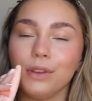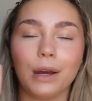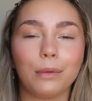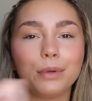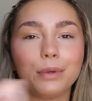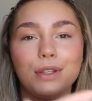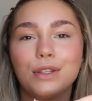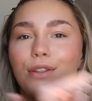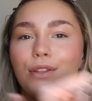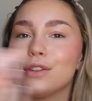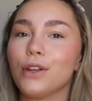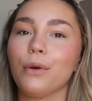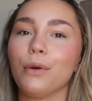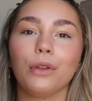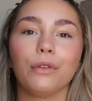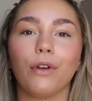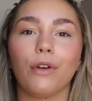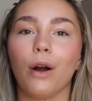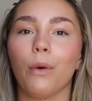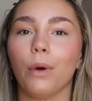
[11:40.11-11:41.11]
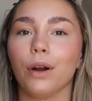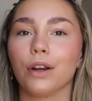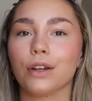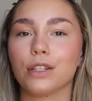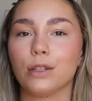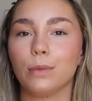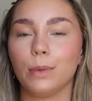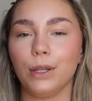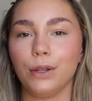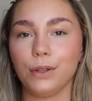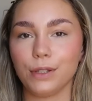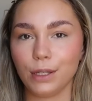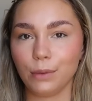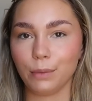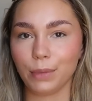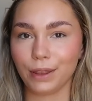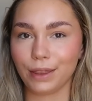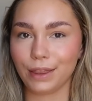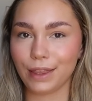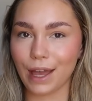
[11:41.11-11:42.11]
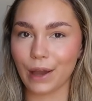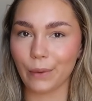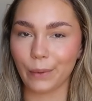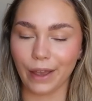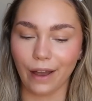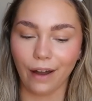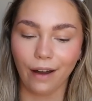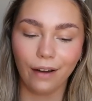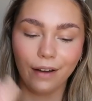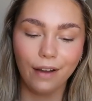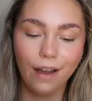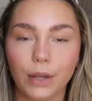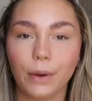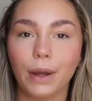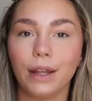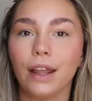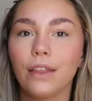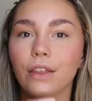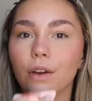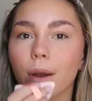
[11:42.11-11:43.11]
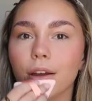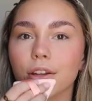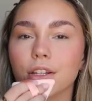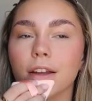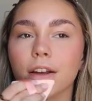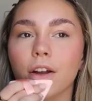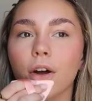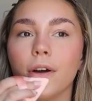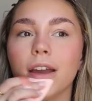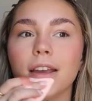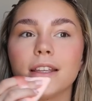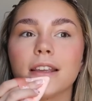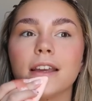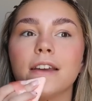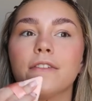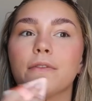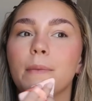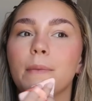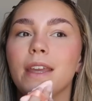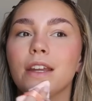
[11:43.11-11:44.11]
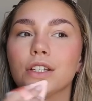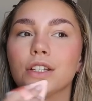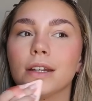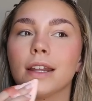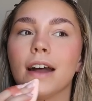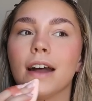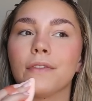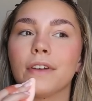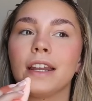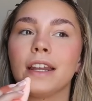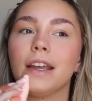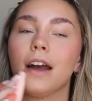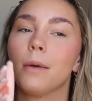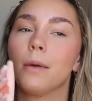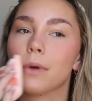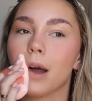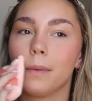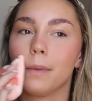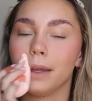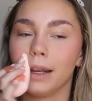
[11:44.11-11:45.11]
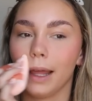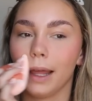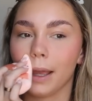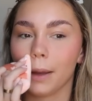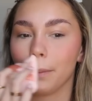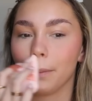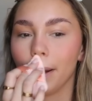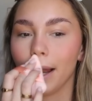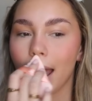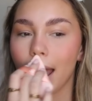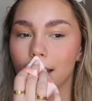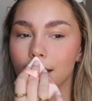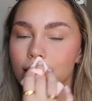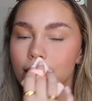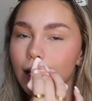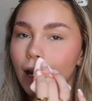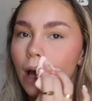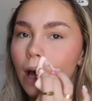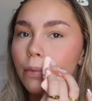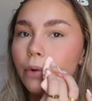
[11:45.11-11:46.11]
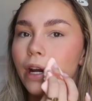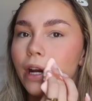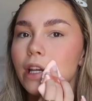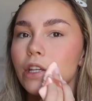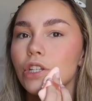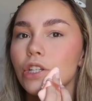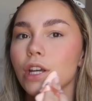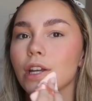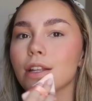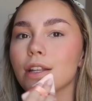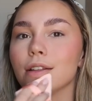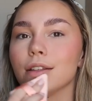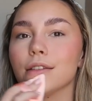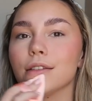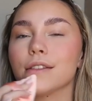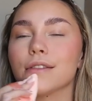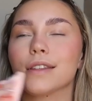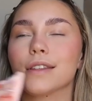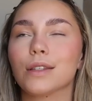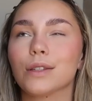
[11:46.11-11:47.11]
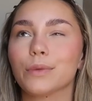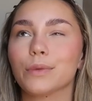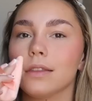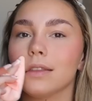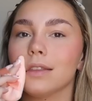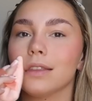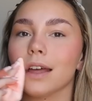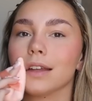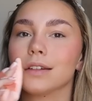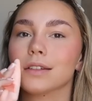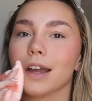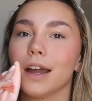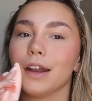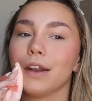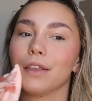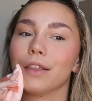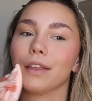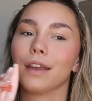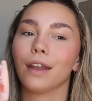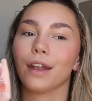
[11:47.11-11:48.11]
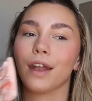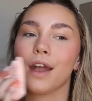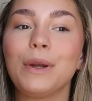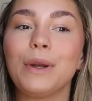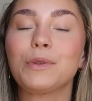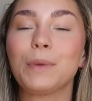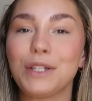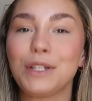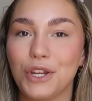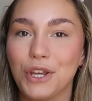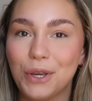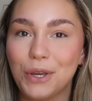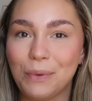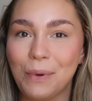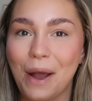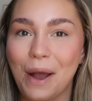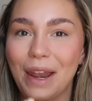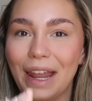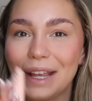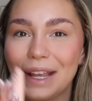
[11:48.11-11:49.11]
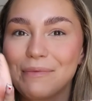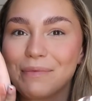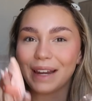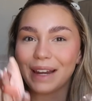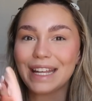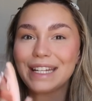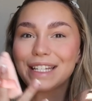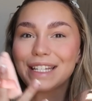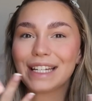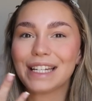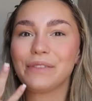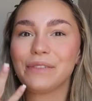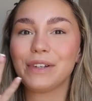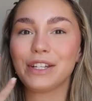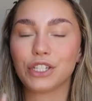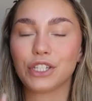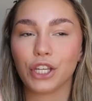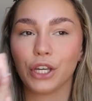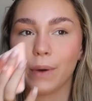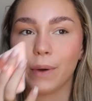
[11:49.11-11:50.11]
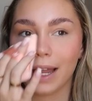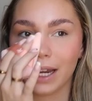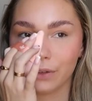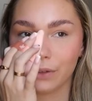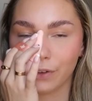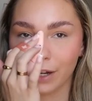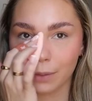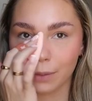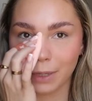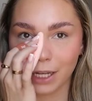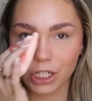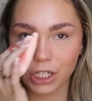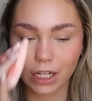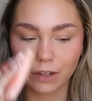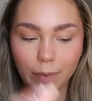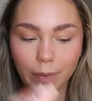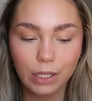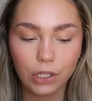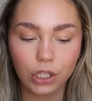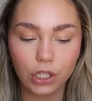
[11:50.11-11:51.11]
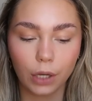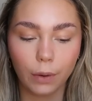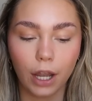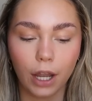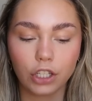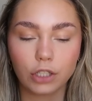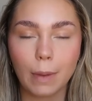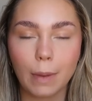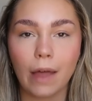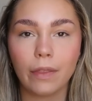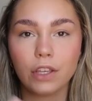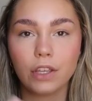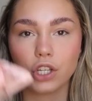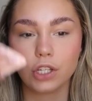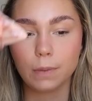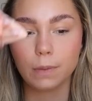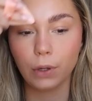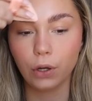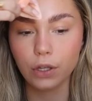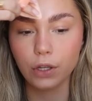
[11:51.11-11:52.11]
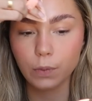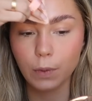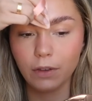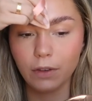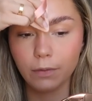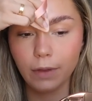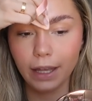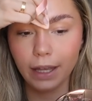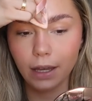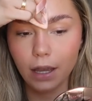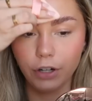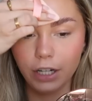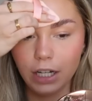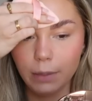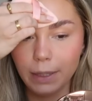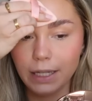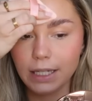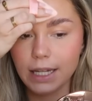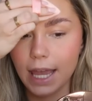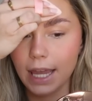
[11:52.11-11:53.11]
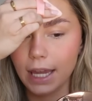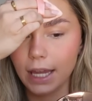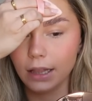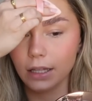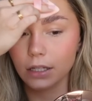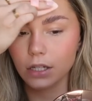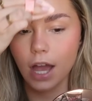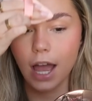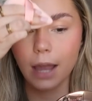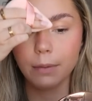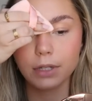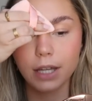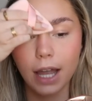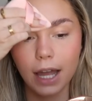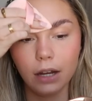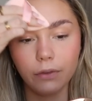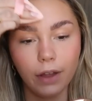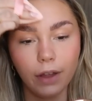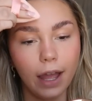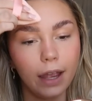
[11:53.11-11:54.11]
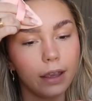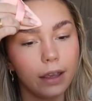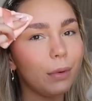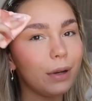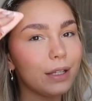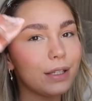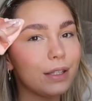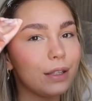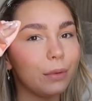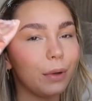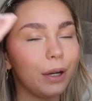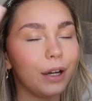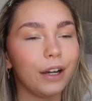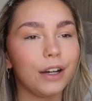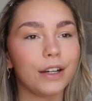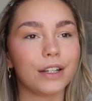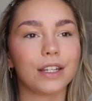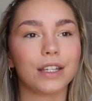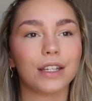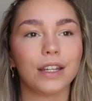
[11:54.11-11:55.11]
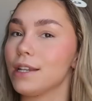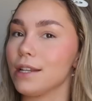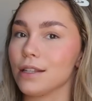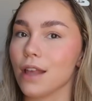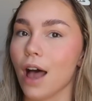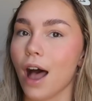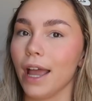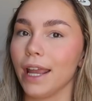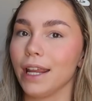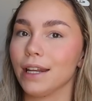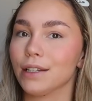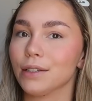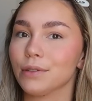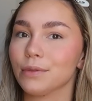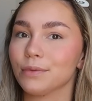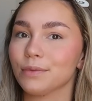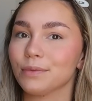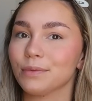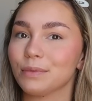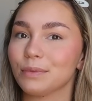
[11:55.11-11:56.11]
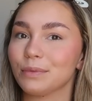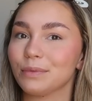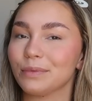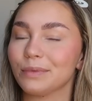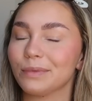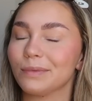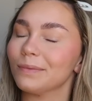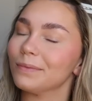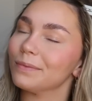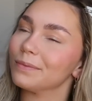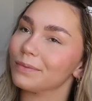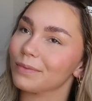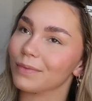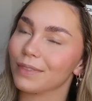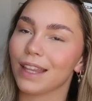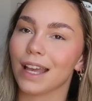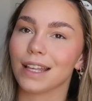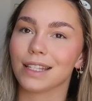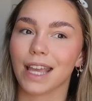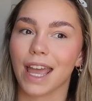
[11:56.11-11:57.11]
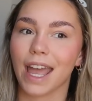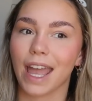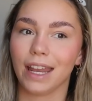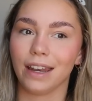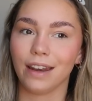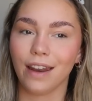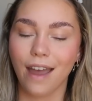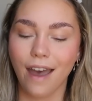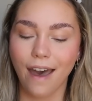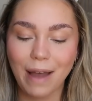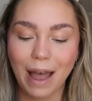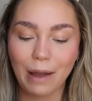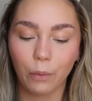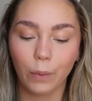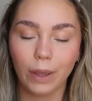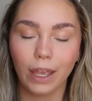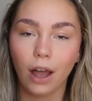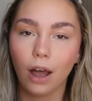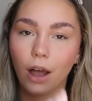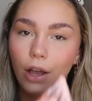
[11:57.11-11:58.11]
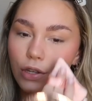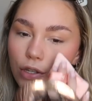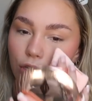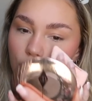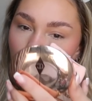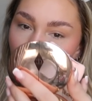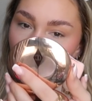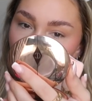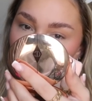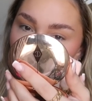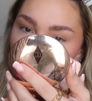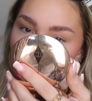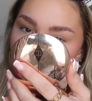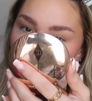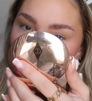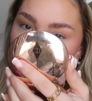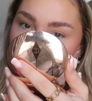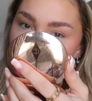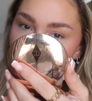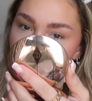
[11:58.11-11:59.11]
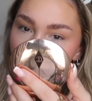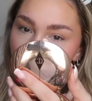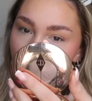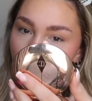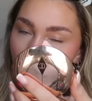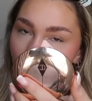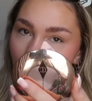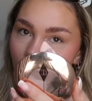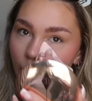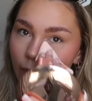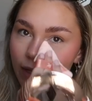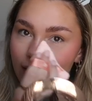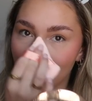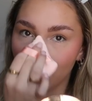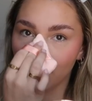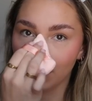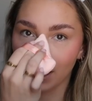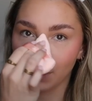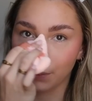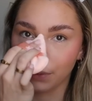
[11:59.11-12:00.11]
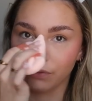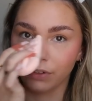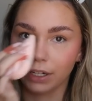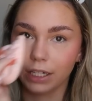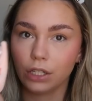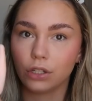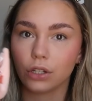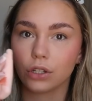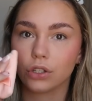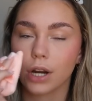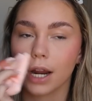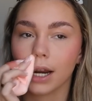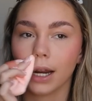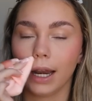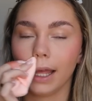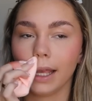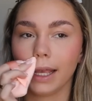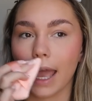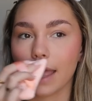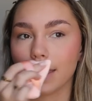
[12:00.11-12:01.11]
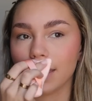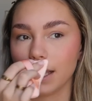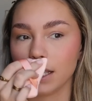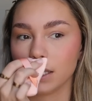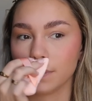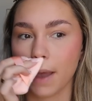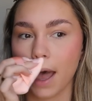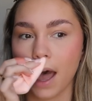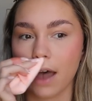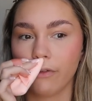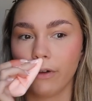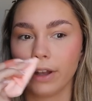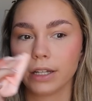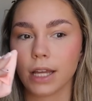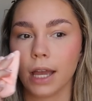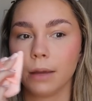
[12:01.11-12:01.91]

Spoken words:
That was so the wrong words to be using, but there we are. So another question I got is if me and Jed have any upcoming like plans, collaborations, that kind of thing, which we do, like blatantly we do. And I feel like me and Jed have been so hush about this just because we've like really been taking the time to kind of like, what is the word, design. There's a hint, and we are so excited, but like we say, we're really just trying to like get things perfect.